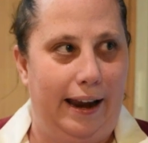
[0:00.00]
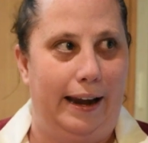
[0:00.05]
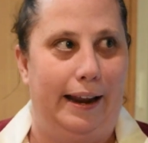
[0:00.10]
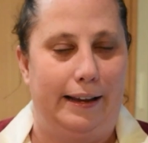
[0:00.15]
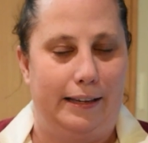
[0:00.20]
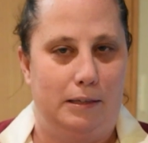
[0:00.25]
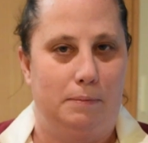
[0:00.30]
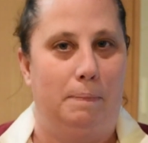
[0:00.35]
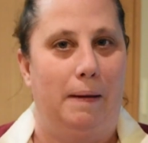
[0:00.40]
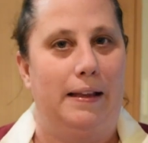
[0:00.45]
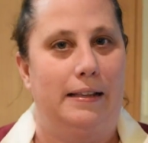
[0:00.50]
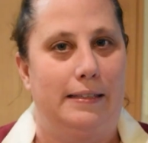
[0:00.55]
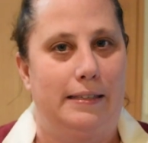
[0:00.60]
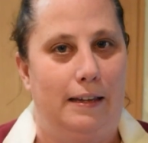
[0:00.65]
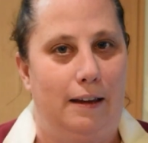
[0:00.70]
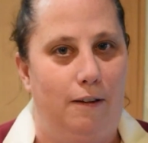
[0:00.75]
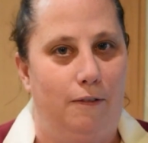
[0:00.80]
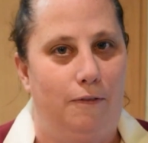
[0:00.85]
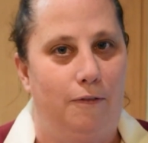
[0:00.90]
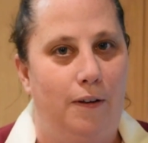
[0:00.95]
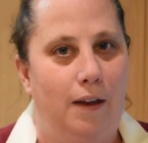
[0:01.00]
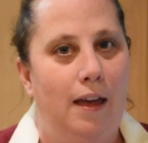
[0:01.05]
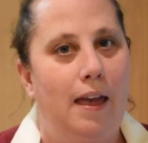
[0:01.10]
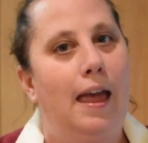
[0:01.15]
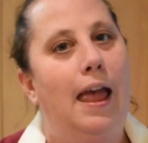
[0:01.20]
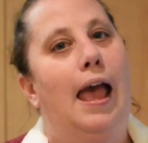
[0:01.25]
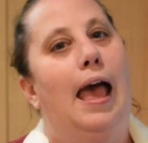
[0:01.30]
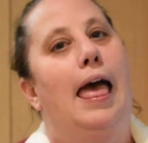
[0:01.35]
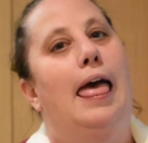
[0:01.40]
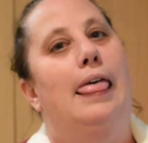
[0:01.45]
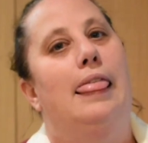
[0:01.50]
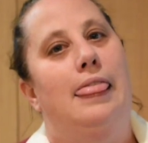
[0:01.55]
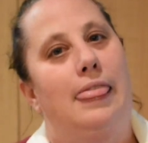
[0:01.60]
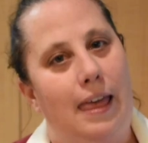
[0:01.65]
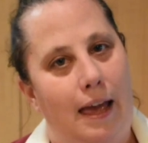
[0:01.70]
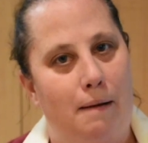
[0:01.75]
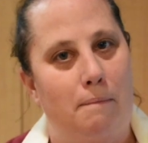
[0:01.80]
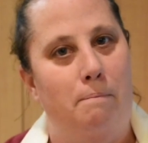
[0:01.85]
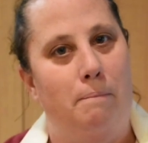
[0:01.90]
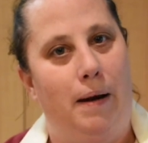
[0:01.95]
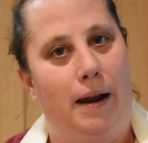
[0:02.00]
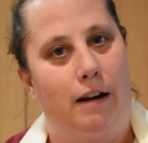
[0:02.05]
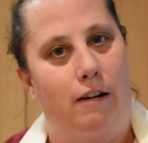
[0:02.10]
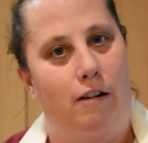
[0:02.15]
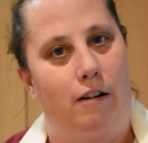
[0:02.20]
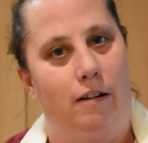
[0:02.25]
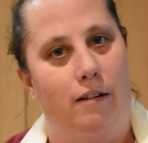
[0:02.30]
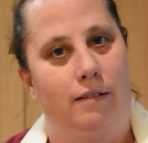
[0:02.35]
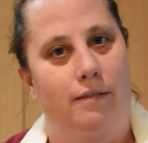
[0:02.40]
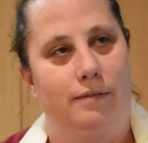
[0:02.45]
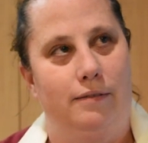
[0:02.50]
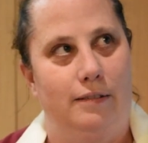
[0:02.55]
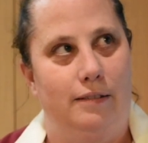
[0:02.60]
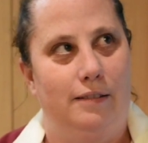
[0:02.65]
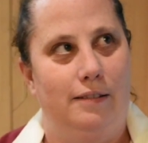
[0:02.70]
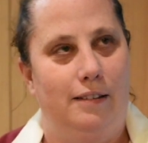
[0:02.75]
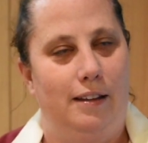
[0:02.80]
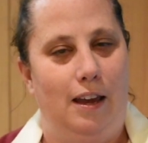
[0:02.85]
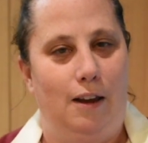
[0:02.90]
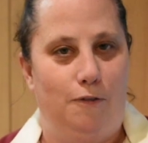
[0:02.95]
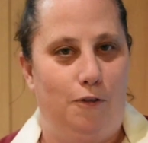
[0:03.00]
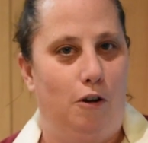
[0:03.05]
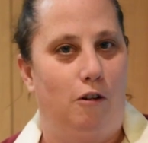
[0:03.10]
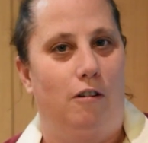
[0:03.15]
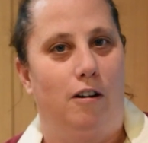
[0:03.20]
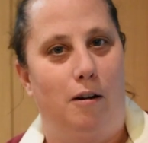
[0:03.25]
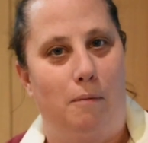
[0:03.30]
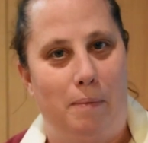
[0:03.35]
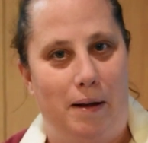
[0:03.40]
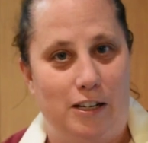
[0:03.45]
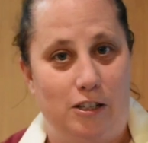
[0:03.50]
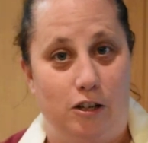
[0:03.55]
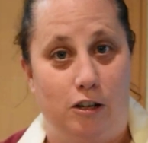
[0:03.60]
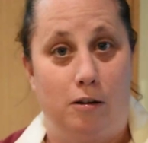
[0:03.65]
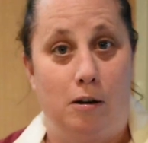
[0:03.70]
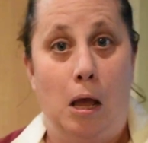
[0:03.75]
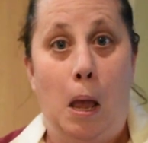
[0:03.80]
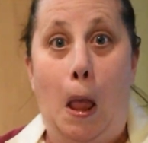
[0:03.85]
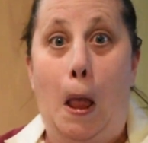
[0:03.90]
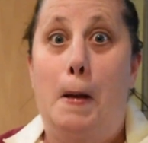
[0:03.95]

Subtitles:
inexpensive than butter if you're on a budget,